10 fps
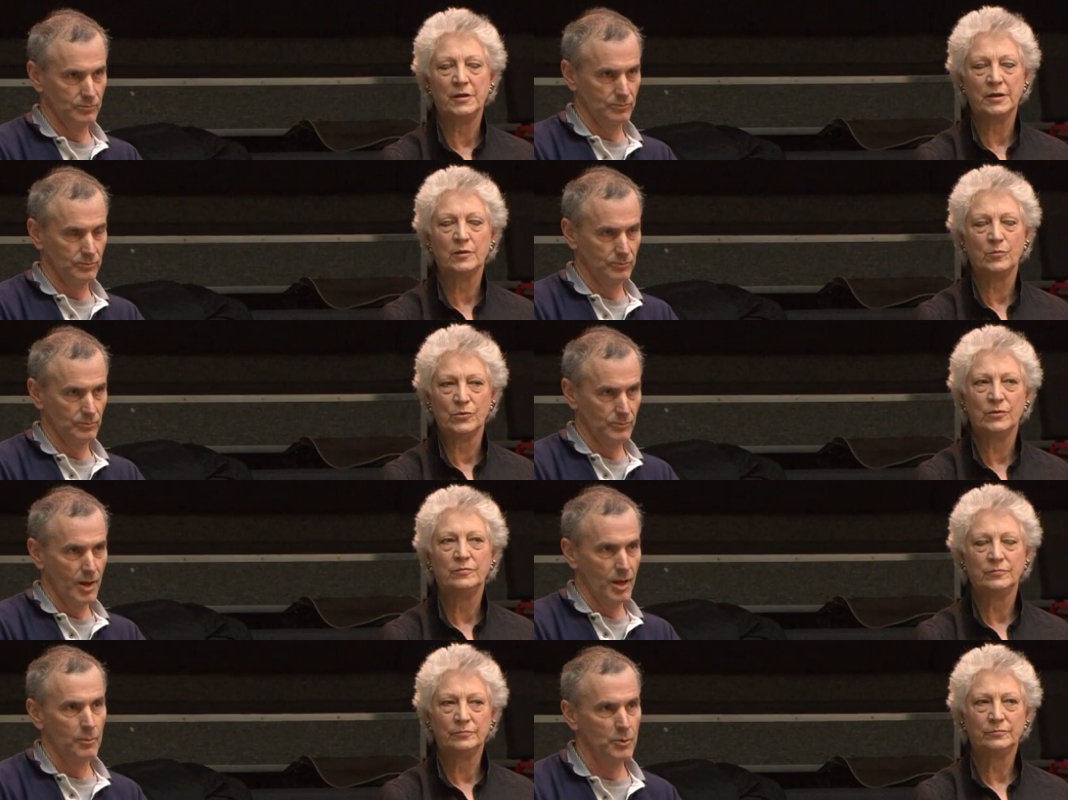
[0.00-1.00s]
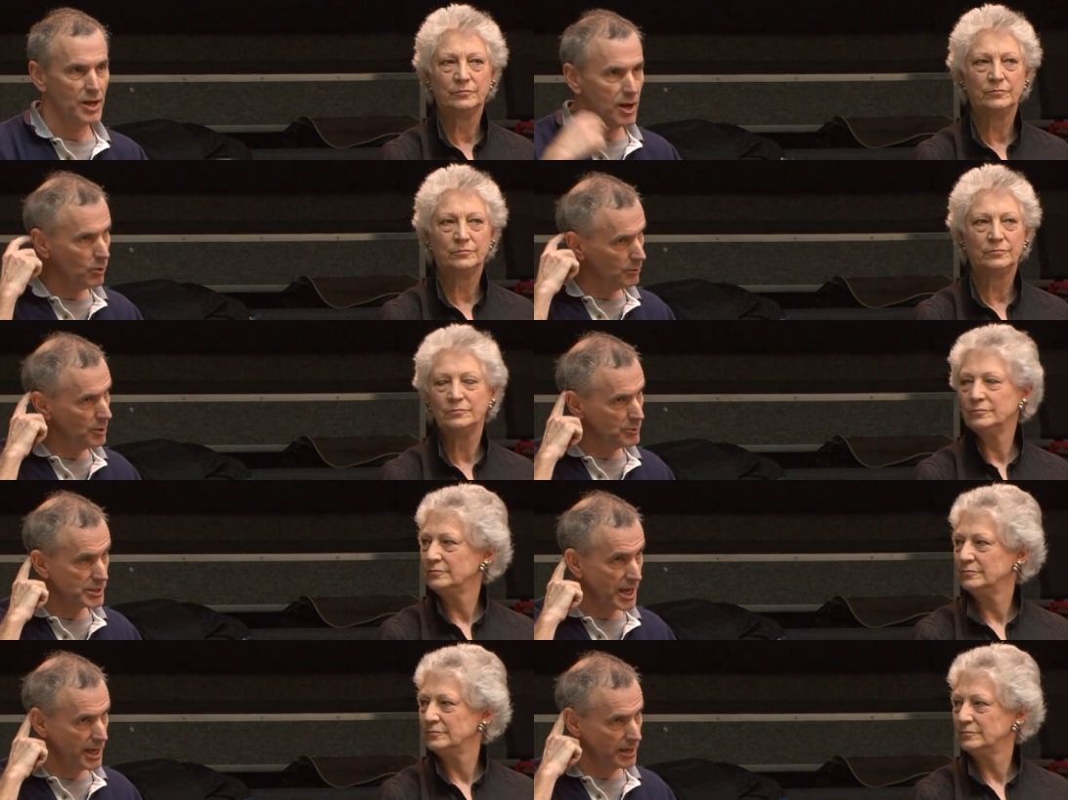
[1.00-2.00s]
Speaker 1: a little more.
Speaker 2: It was like what Mum
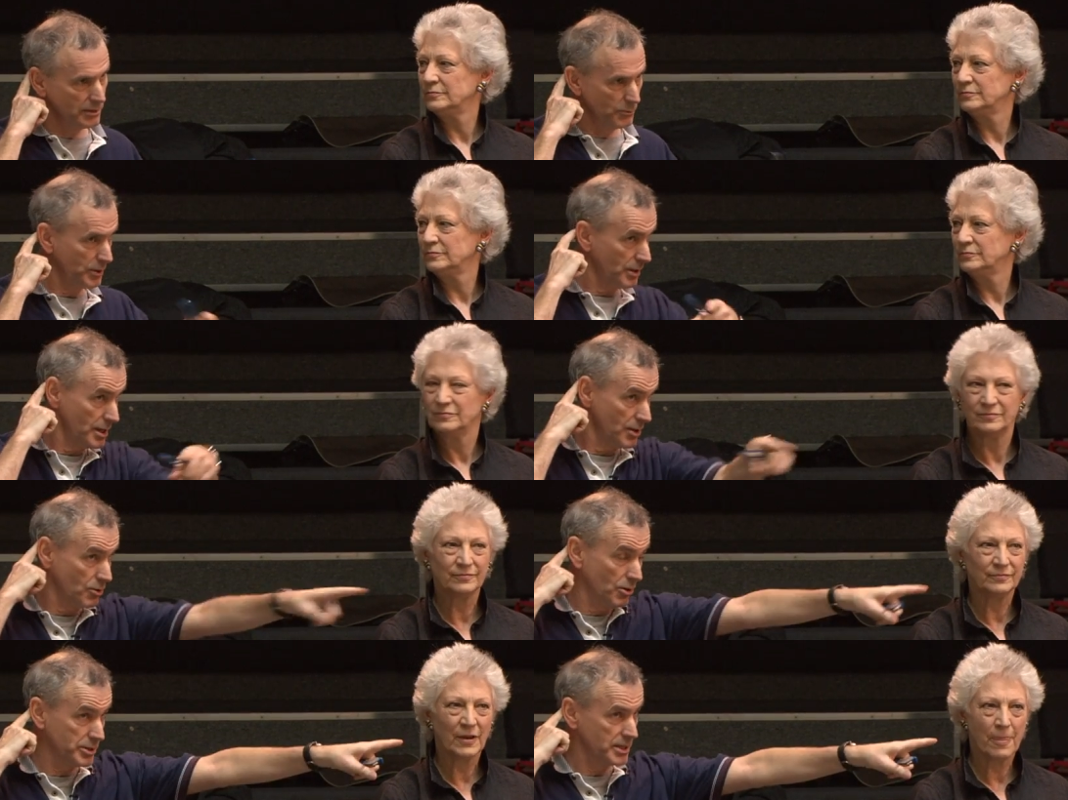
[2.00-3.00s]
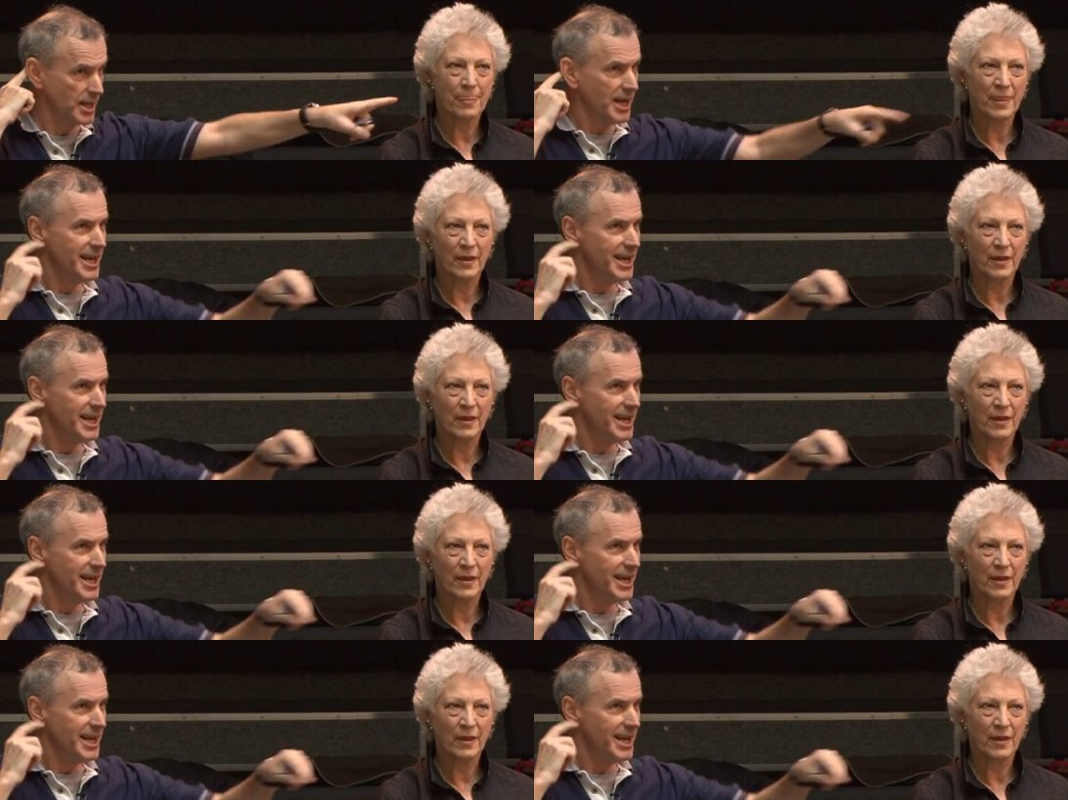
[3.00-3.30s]
was saying with the yeah. thing across.